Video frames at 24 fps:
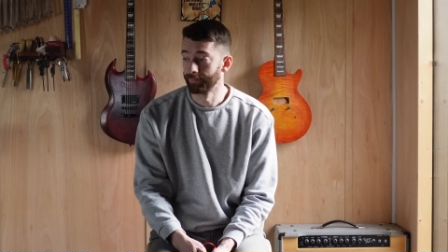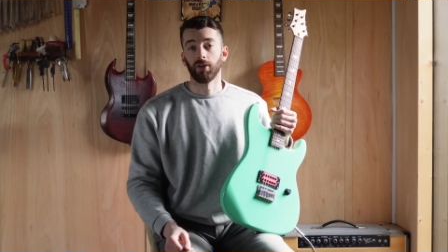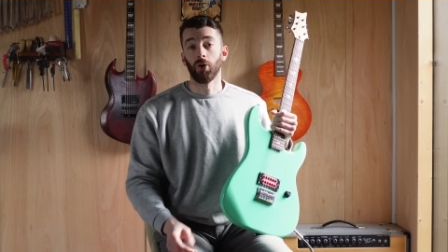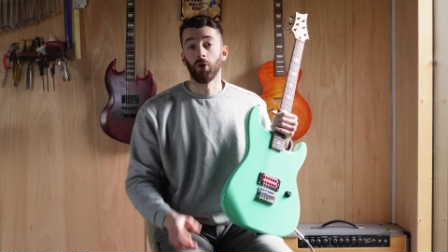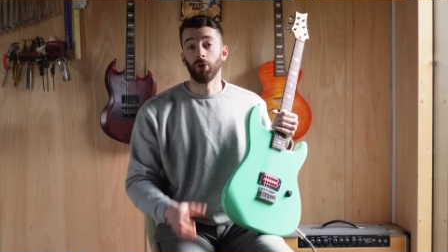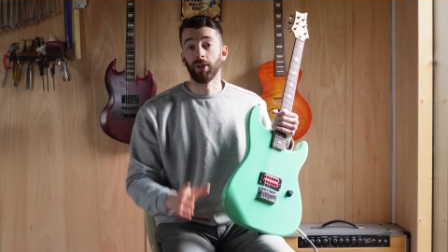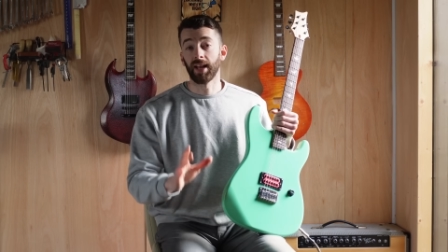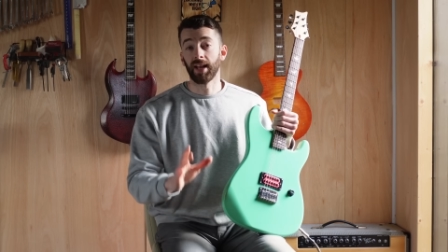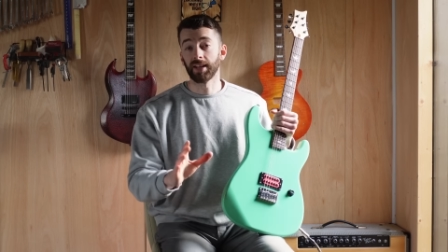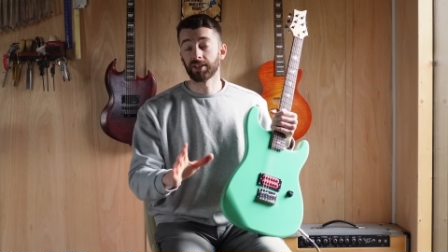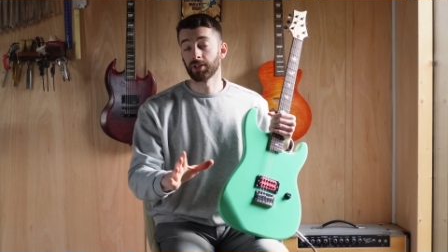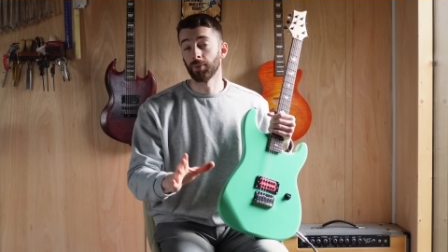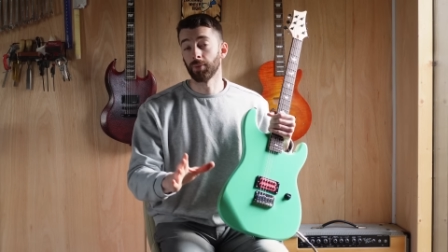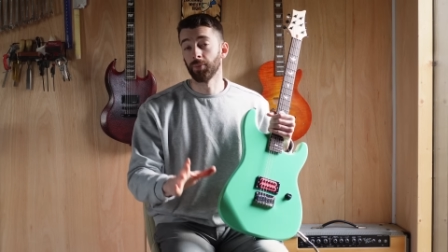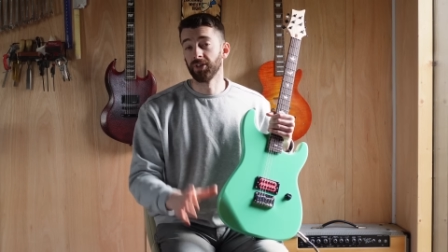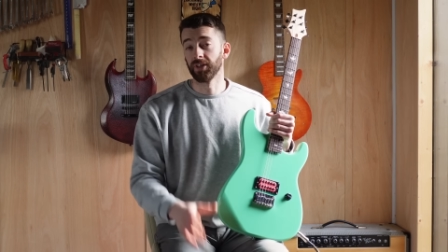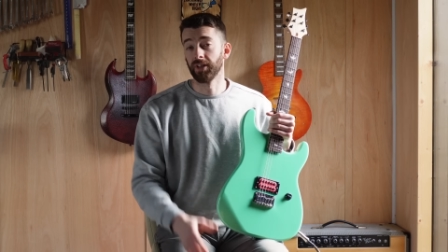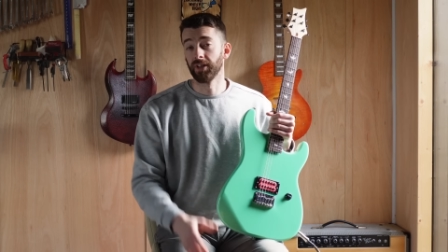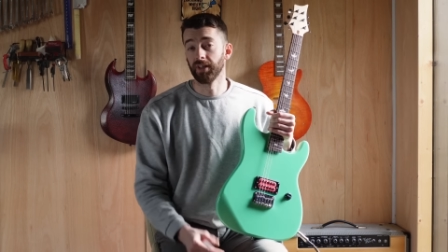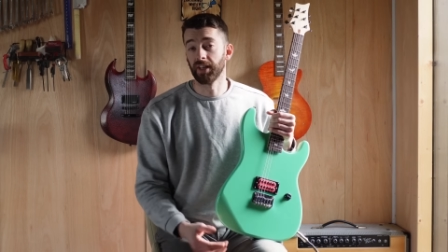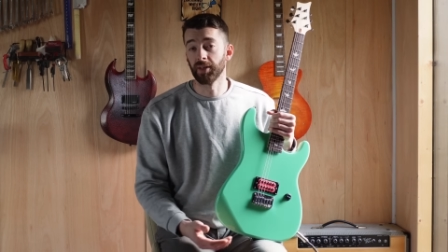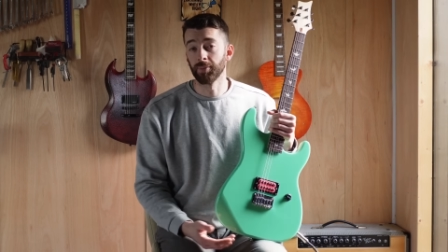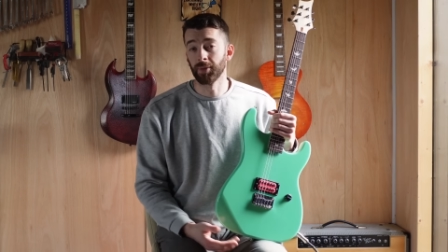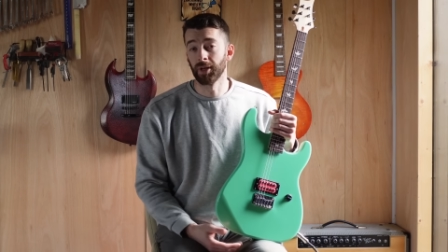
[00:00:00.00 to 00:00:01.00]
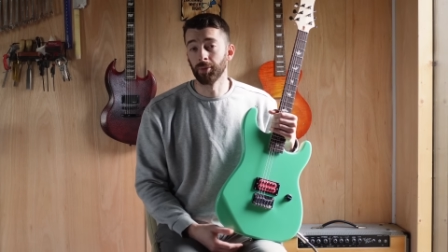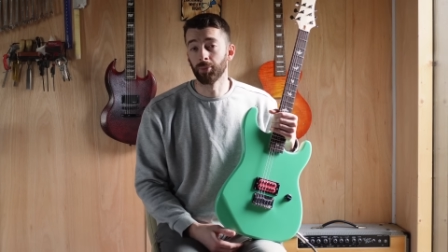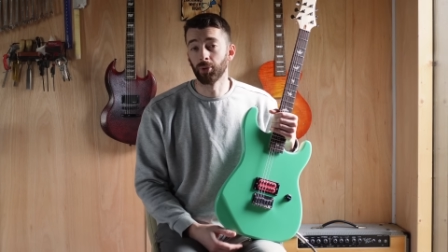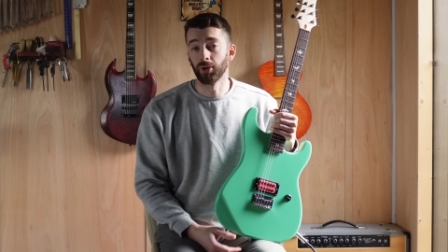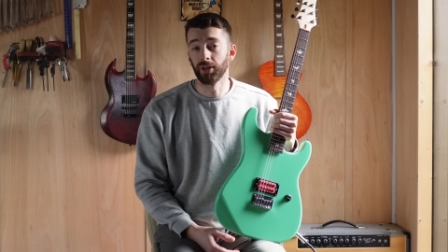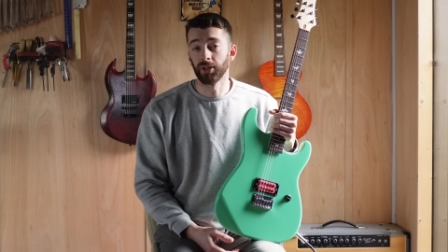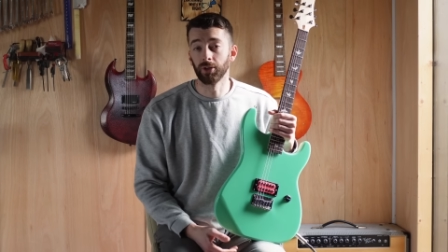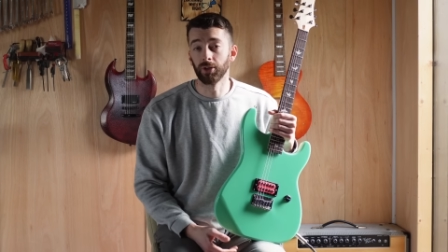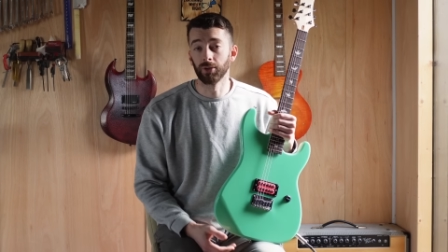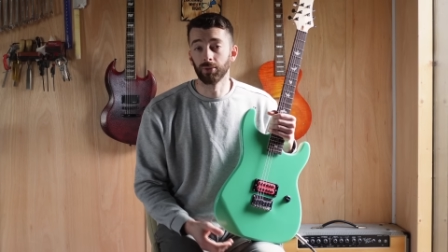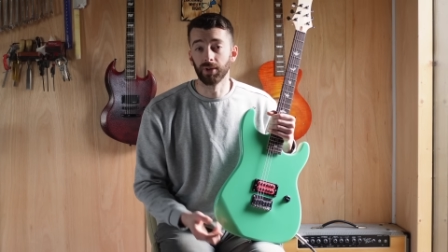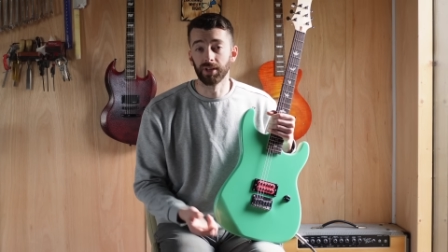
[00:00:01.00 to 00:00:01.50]
Unless someone can give me a
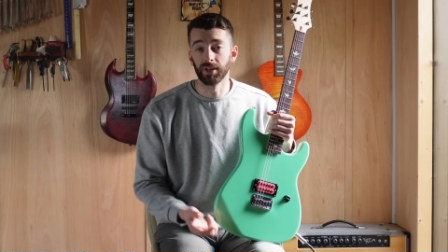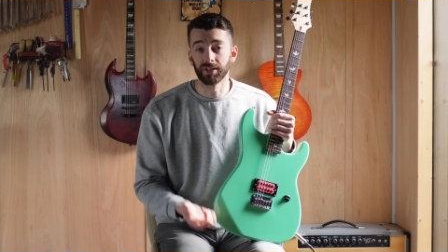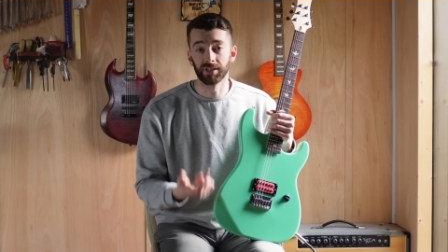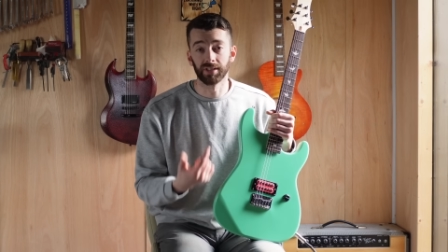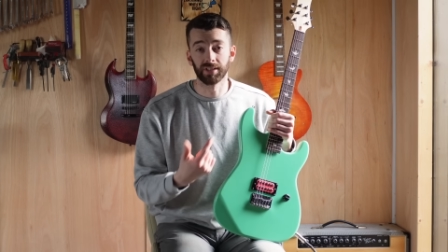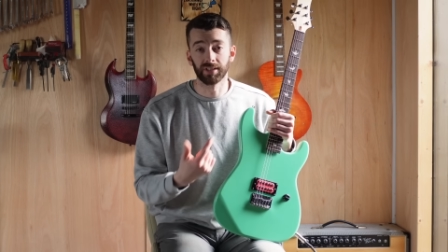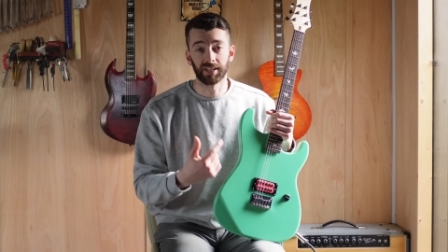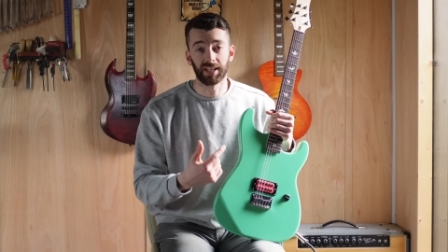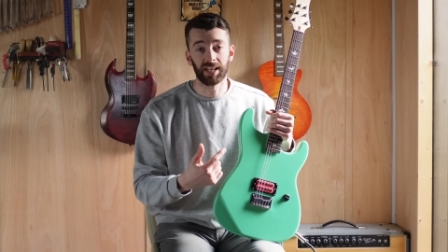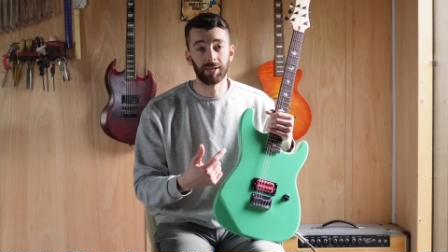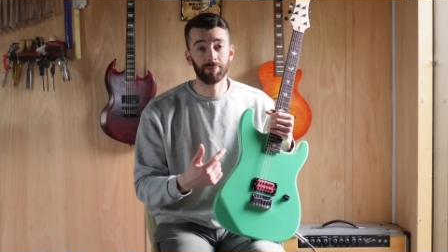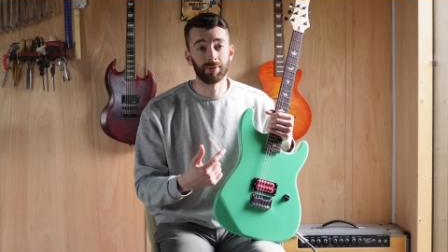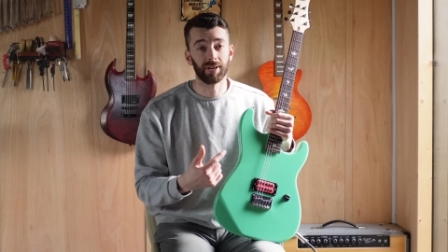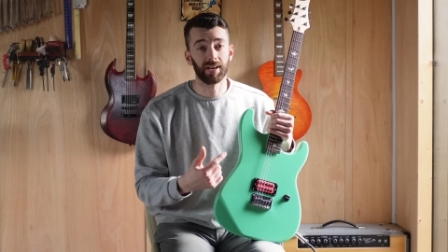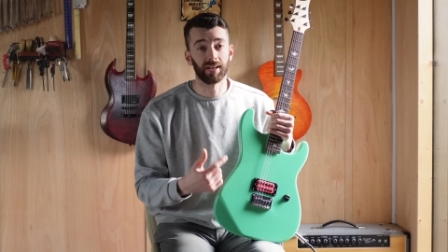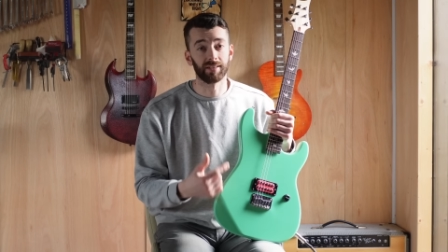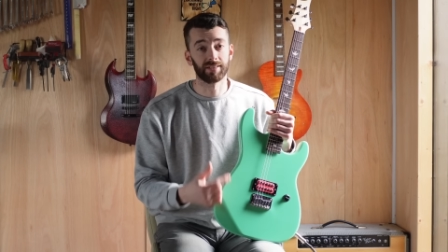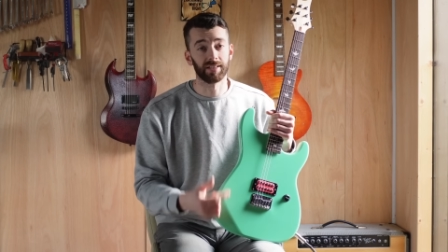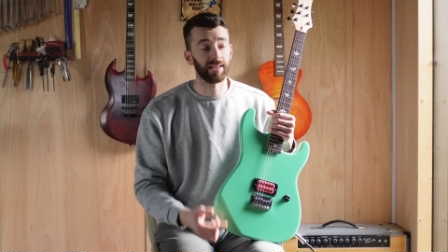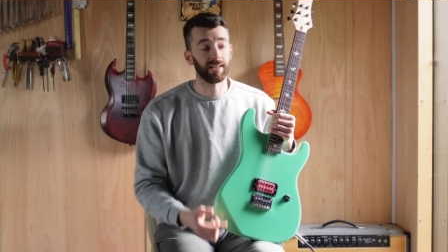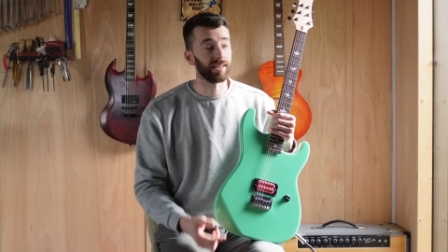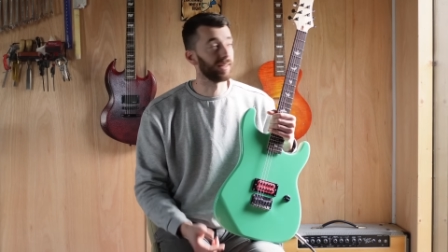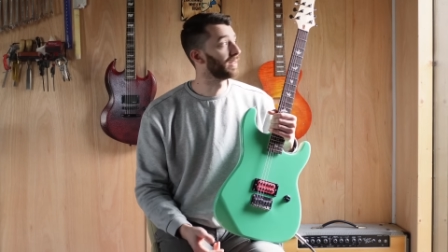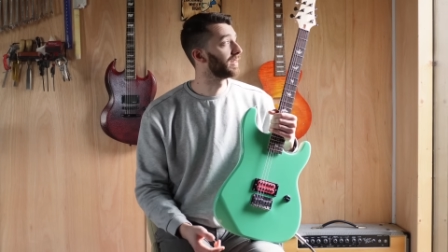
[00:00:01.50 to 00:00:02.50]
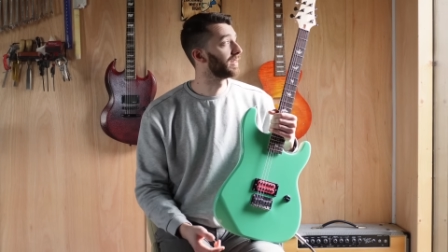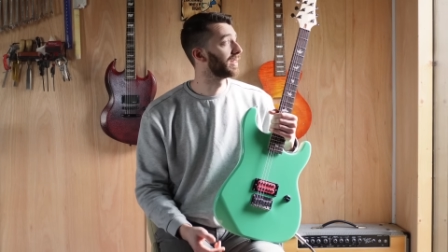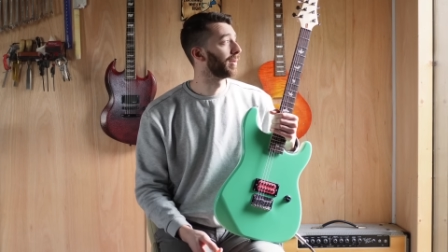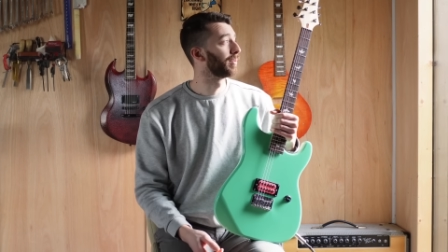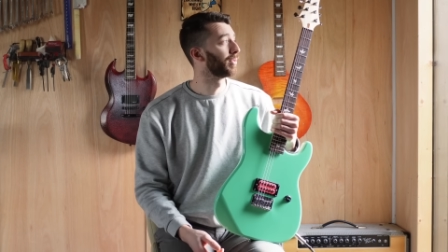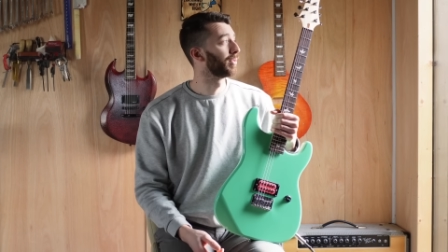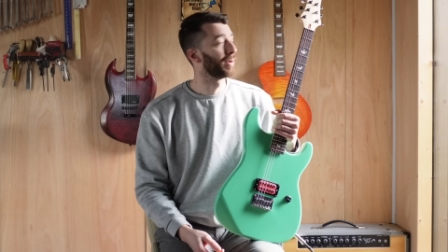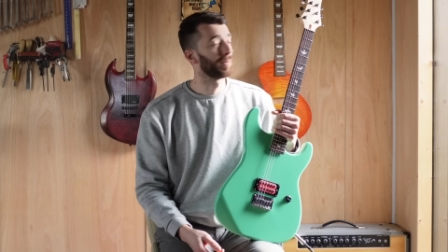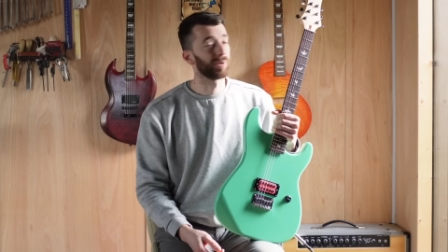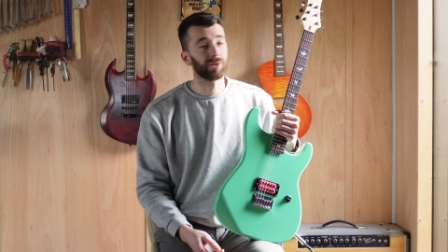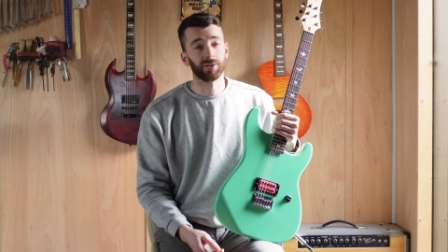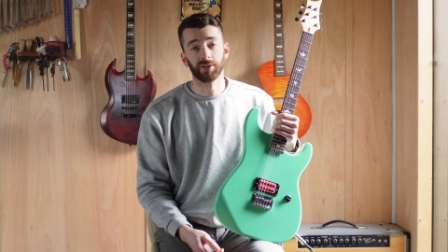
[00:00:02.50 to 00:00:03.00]
pretty good reason to keep it as it is, I'm
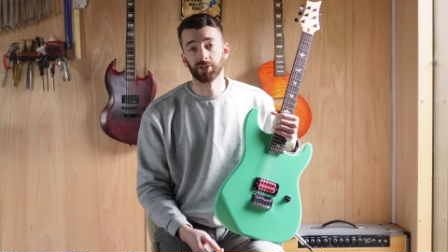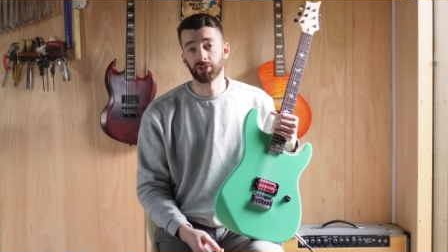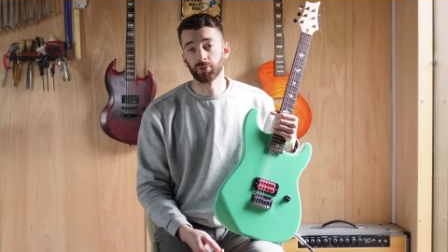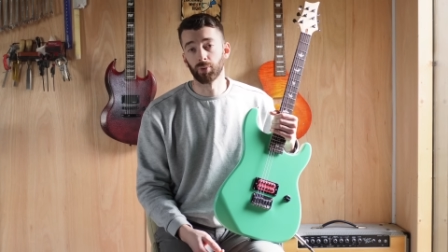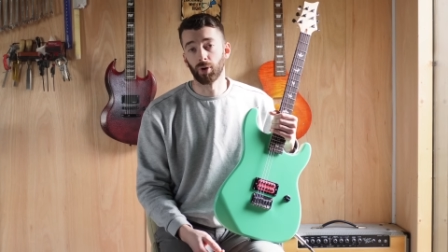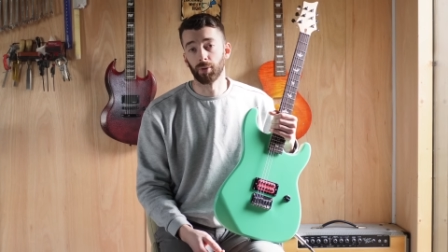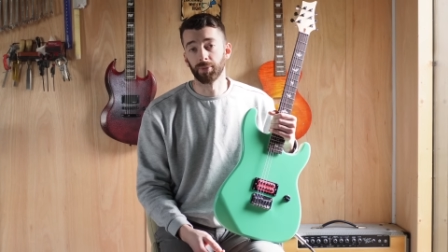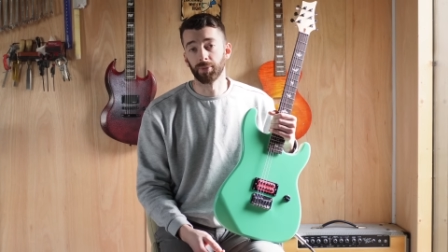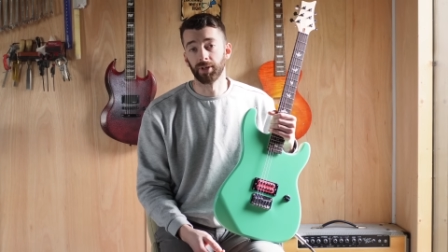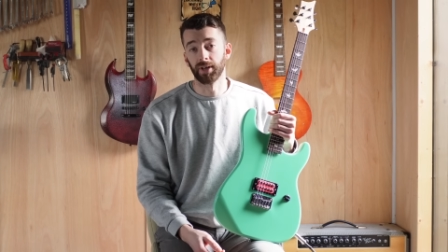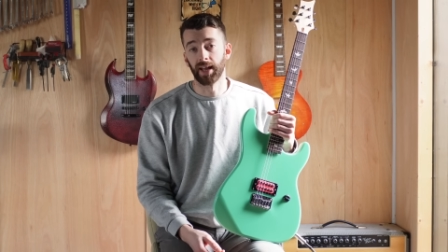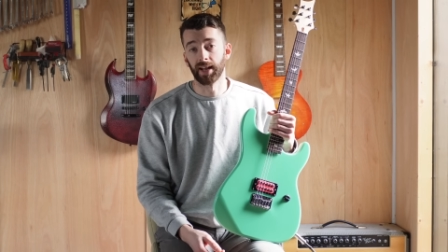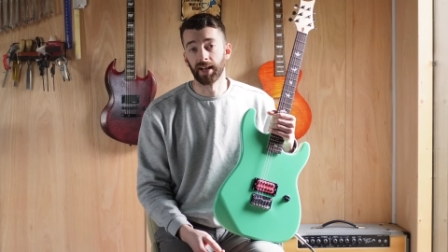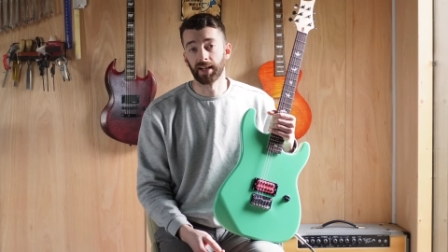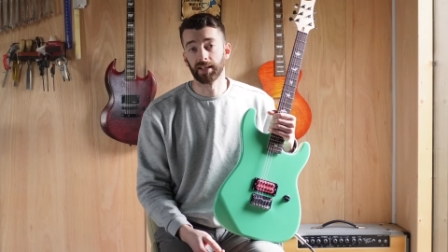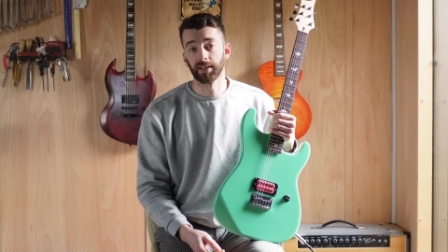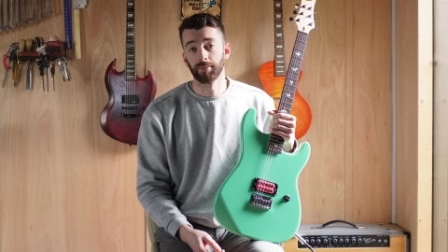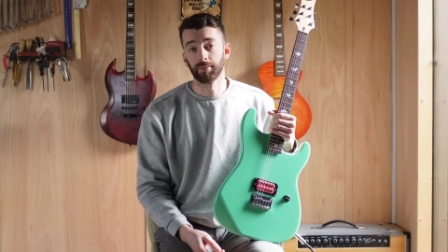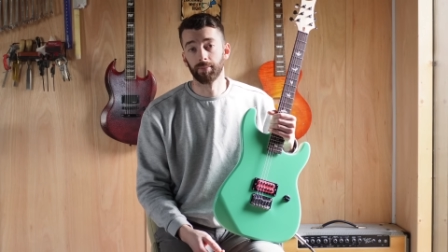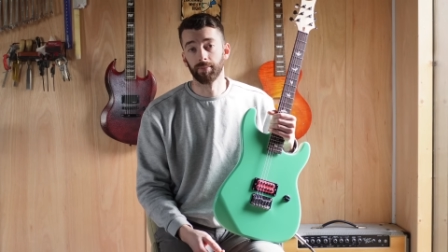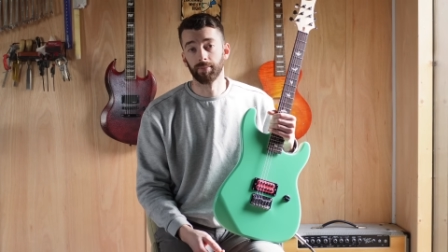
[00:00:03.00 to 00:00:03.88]
probably going to swap the neck,